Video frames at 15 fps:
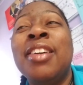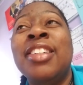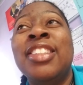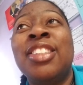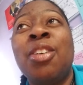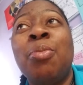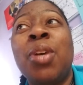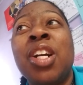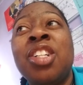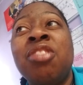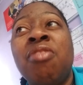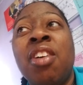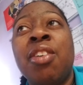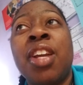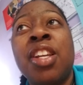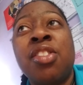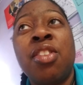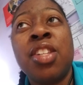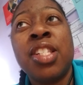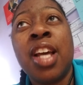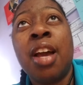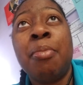So because she's around kids all
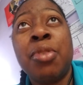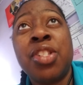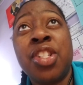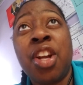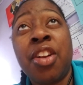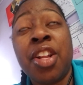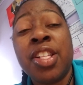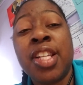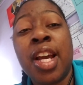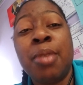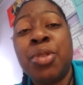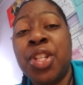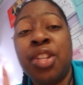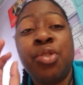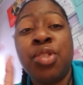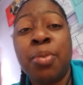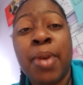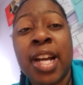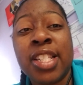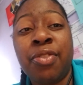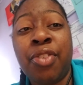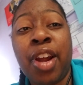the time, majority of the time, she didn't use a
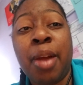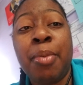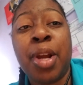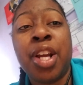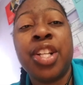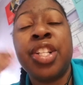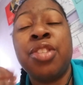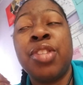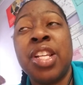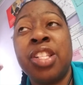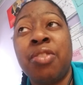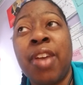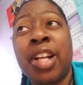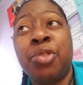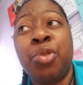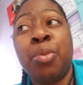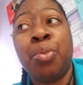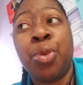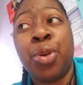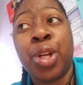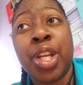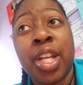pacifier because she interacted with
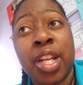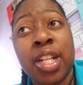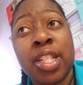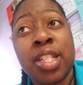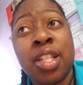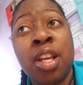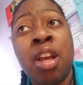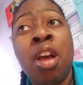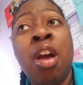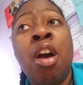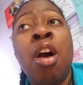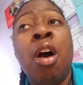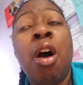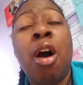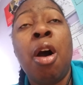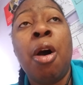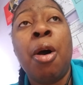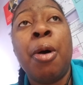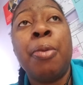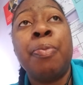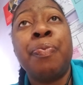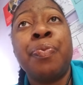more kids.
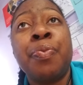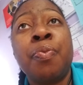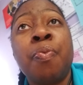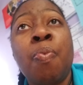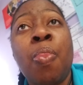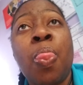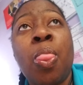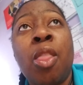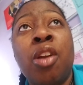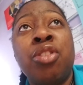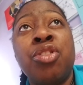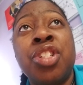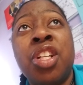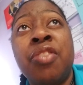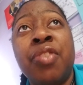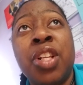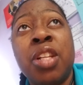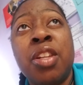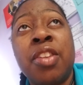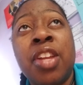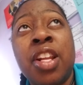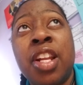Um, she didn't really
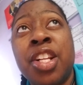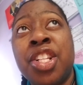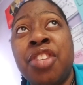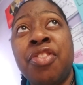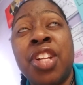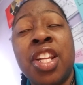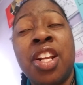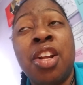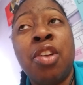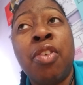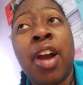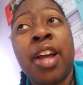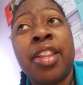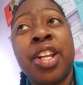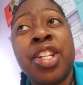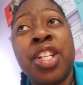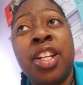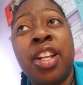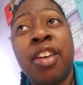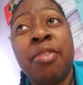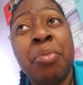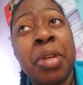need it. She really didn't cry there. She
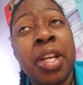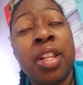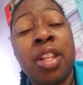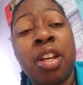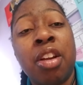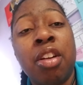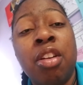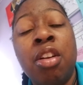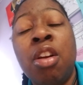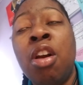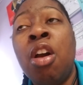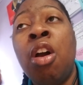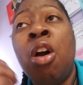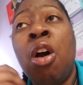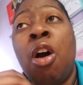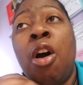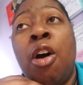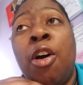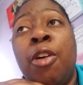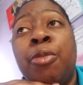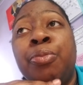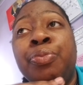loved being there.
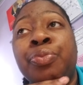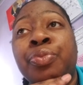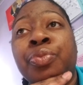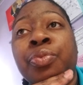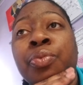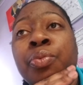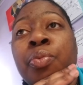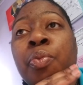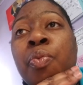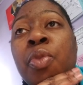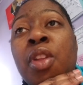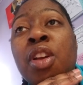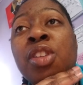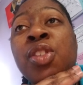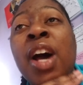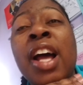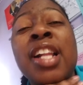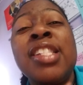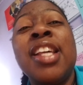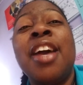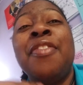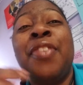Um, so
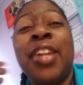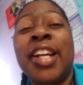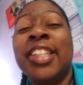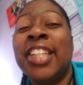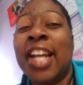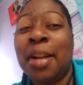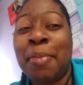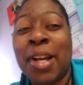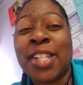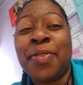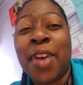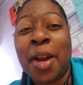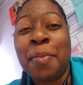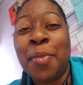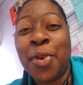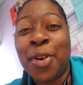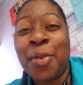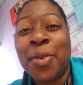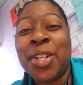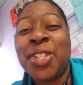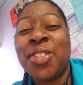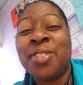honestly, I feel like she had to pacify more
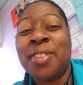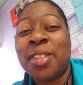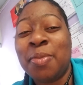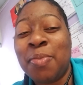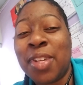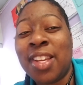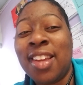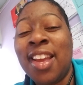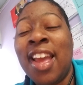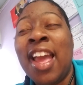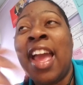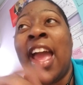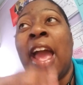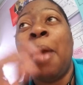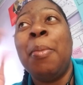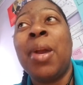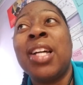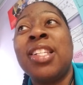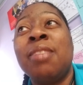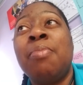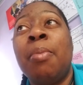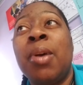when she was with me. And because
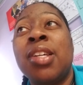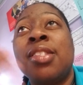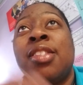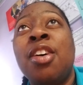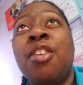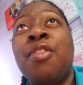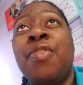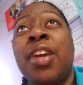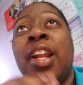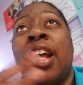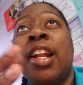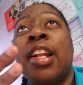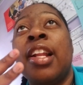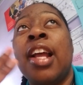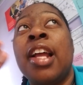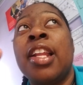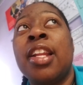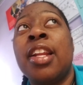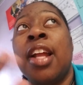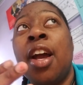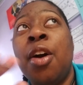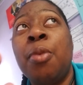I was by myself and I, I
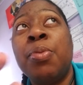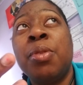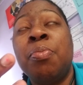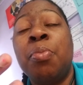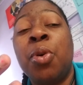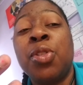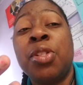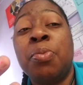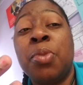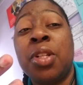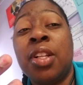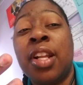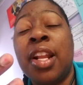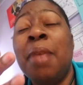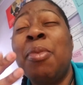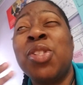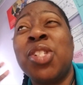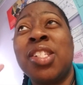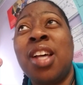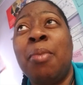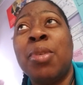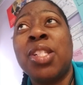needed help most, not most of
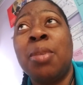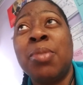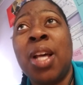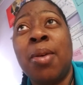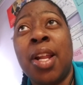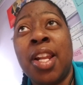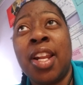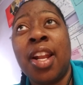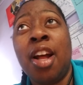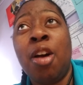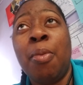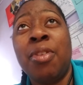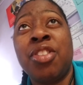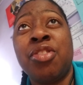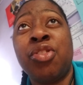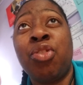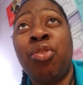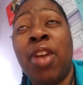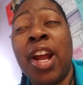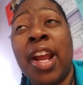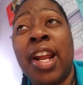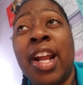the time, but sometimes I needed help. But she was
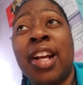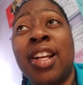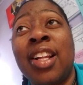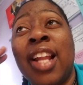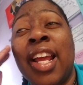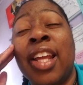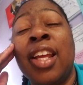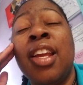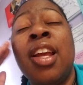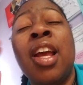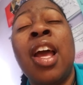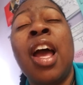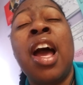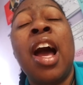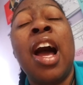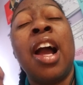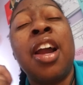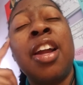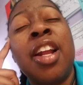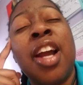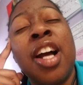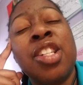crying and I like, I
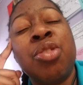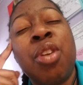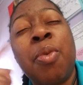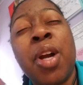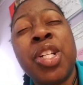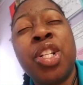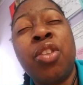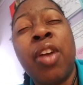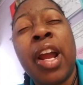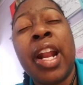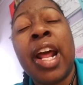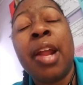couldn't concentrate while she crying.